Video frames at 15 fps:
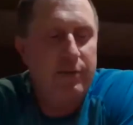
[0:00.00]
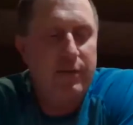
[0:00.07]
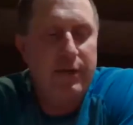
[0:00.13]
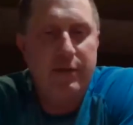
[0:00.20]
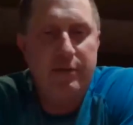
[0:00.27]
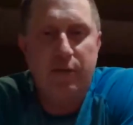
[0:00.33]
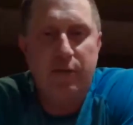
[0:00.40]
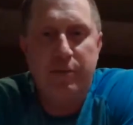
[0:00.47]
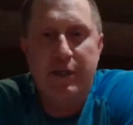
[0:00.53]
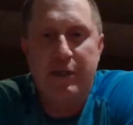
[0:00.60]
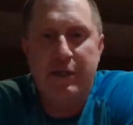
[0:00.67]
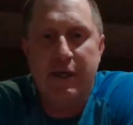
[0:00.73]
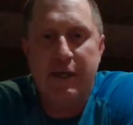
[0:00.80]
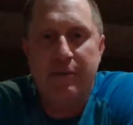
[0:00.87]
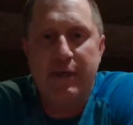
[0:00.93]
we had a little bit of
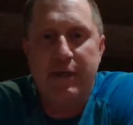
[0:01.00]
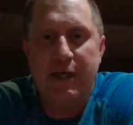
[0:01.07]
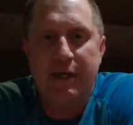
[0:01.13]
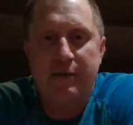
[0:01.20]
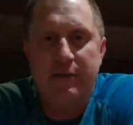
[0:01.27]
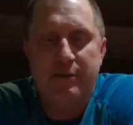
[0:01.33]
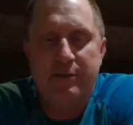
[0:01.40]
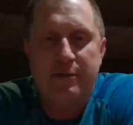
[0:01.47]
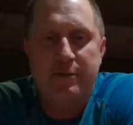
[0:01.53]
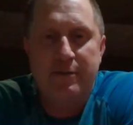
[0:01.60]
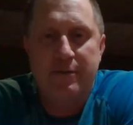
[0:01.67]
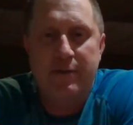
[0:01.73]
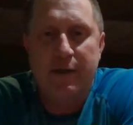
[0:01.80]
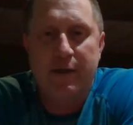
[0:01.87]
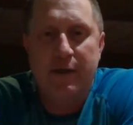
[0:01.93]
time in the islands,
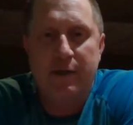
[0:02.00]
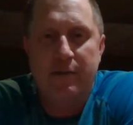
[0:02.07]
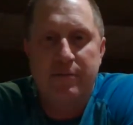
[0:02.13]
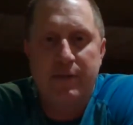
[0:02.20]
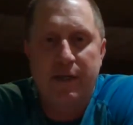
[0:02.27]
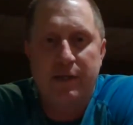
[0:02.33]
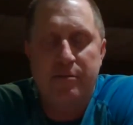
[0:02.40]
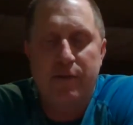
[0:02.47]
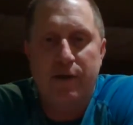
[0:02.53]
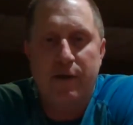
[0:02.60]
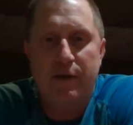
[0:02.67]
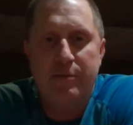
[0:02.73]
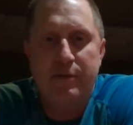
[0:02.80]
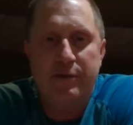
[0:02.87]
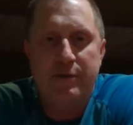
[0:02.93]
down the
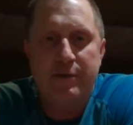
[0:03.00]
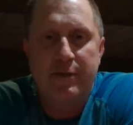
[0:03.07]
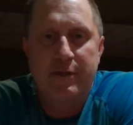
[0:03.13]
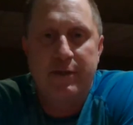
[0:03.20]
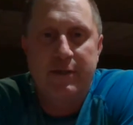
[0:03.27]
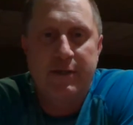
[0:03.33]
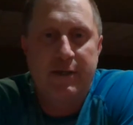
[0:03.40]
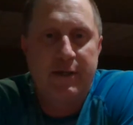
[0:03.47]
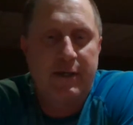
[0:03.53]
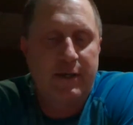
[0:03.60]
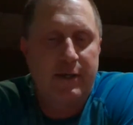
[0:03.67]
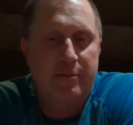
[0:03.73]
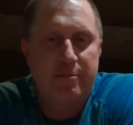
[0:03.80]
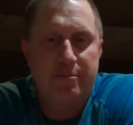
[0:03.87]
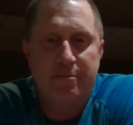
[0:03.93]
Bahamas.
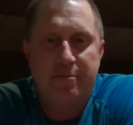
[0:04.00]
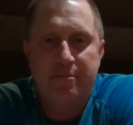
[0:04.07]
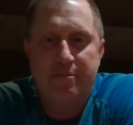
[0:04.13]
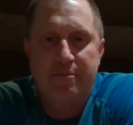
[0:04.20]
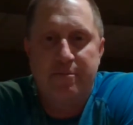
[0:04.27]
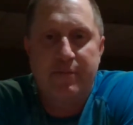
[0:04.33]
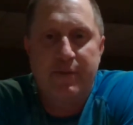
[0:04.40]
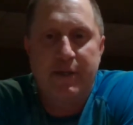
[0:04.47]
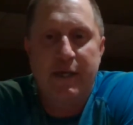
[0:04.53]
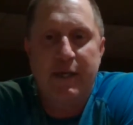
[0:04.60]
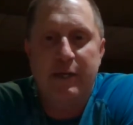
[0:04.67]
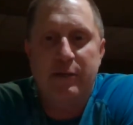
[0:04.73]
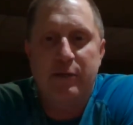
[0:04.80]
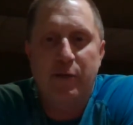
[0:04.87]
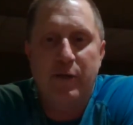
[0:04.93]

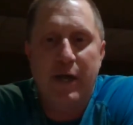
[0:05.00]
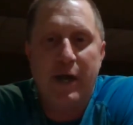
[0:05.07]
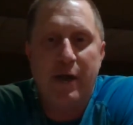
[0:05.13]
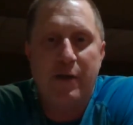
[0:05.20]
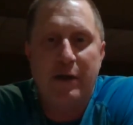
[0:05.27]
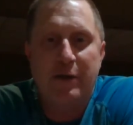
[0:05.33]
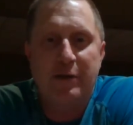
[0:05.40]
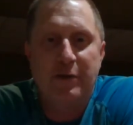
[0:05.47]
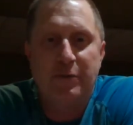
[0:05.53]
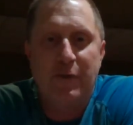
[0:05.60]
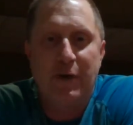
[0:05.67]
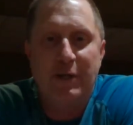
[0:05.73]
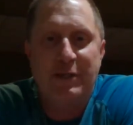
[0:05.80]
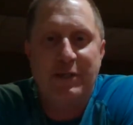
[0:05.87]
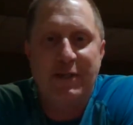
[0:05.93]
Again, I told Al I couldn't
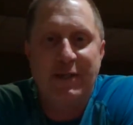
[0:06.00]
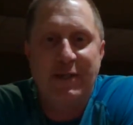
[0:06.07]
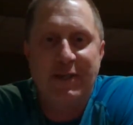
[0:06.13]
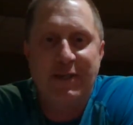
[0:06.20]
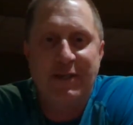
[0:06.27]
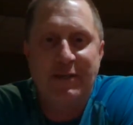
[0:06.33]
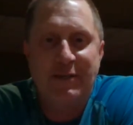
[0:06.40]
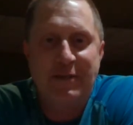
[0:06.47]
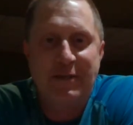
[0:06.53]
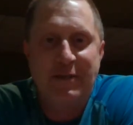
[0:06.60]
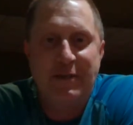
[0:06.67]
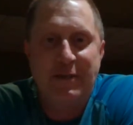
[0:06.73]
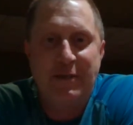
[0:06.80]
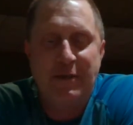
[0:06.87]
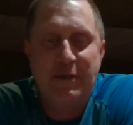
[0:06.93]
watch the
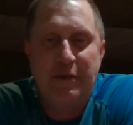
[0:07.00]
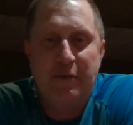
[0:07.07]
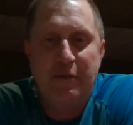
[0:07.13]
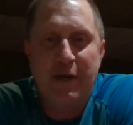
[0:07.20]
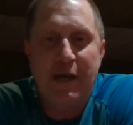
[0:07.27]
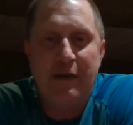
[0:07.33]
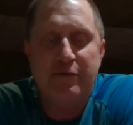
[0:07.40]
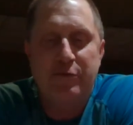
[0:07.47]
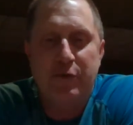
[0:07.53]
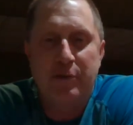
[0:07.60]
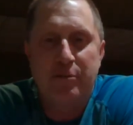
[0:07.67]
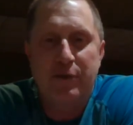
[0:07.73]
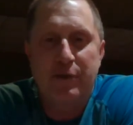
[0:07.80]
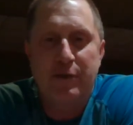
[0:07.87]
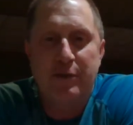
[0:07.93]
live
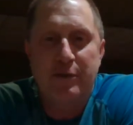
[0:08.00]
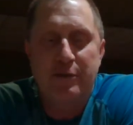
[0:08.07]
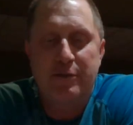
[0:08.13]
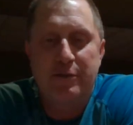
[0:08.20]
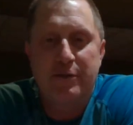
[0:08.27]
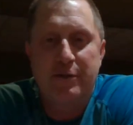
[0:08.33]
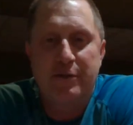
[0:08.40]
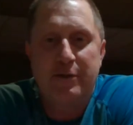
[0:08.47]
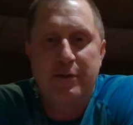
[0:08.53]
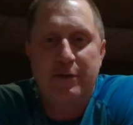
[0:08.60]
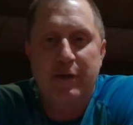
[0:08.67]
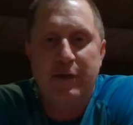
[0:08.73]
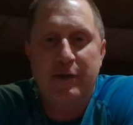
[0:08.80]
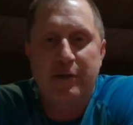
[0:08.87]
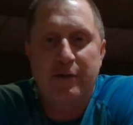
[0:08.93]
stream because
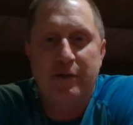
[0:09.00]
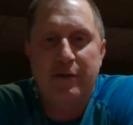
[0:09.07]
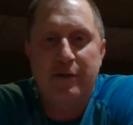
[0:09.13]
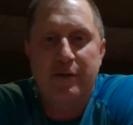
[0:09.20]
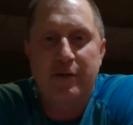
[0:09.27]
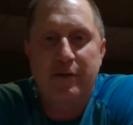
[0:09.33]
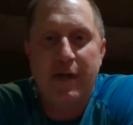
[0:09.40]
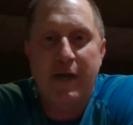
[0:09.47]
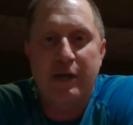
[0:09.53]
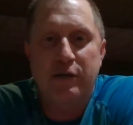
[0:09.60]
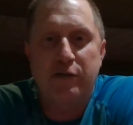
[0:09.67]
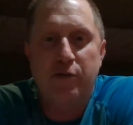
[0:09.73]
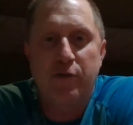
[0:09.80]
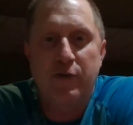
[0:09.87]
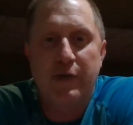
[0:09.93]
just like they're
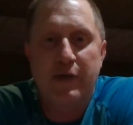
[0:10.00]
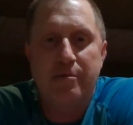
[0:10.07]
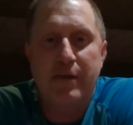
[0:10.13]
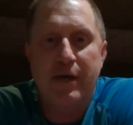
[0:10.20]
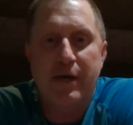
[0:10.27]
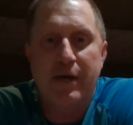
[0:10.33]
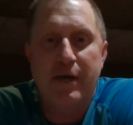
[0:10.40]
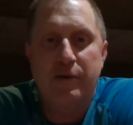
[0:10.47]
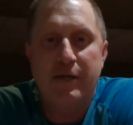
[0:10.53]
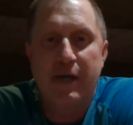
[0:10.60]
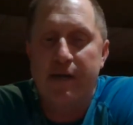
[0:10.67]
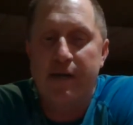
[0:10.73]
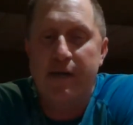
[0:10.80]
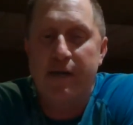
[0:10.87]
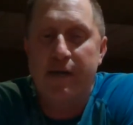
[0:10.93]
casual and laid back
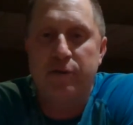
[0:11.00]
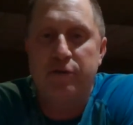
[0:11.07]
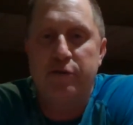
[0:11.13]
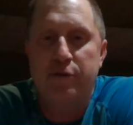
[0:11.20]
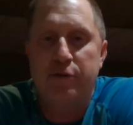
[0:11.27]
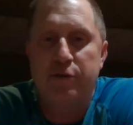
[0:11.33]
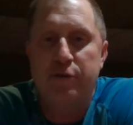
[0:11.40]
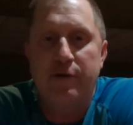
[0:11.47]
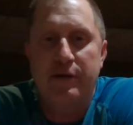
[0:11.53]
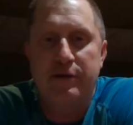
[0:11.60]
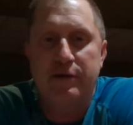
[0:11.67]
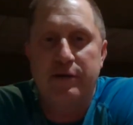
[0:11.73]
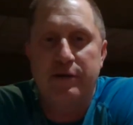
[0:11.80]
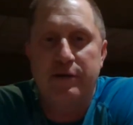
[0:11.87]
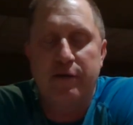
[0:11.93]
on the island, so is their
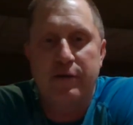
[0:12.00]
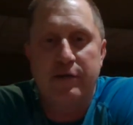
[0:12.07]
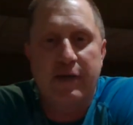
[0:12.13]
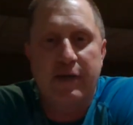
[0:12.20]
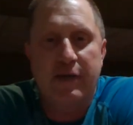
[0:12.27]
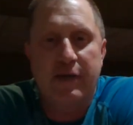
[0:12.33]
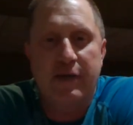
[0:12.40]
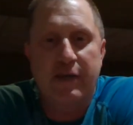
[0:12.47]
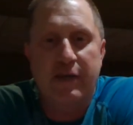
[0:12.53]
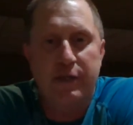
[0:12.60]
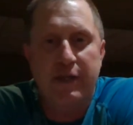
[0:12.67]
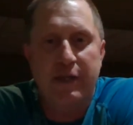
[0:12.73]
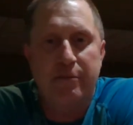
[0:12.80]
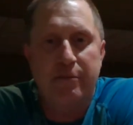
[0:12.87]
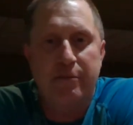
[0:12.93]
internet service. It's
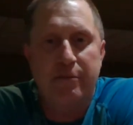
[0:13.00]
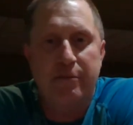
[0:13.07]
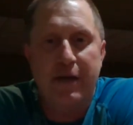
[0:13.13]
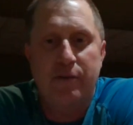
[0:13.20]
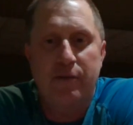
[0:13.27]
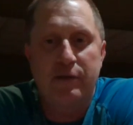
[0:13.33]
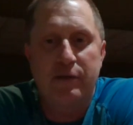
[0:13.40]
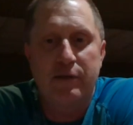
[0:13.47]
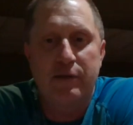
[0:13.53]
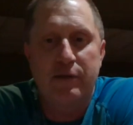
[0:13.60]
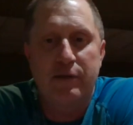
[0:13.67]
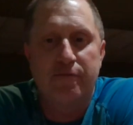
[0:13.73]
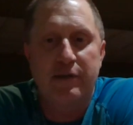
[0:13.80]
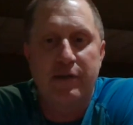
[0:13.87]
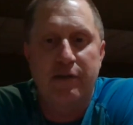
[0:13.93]
casual and laid back,
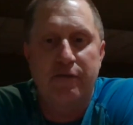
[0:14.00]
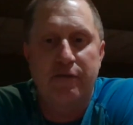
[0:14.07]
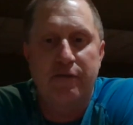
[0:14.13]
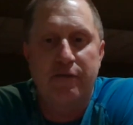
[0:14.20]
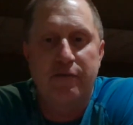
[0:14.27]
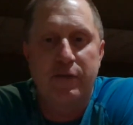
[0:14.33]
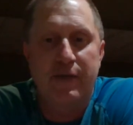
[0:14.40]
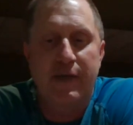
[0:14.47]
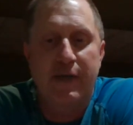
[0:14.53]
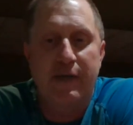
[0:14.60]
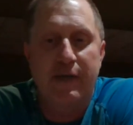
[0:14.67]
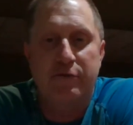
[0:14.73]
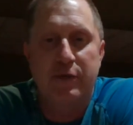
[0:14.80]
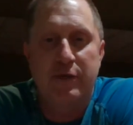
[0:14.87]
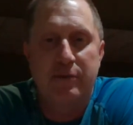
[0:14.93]
and it wasn't fast enough to
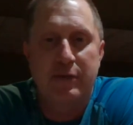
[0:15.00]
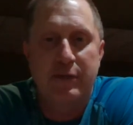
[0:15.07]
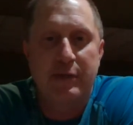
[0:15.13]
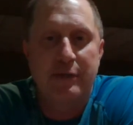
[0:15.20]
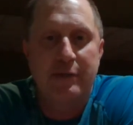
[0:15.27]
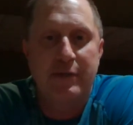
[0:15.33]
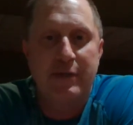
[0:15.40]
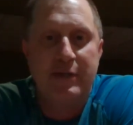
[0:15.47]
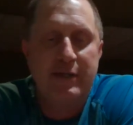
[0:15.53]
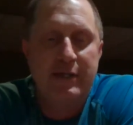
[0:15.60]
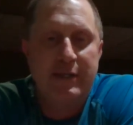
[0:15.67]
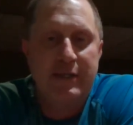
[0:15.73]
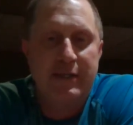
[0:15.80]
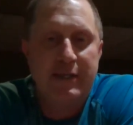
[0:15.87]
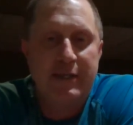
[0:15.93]
run the live stream. So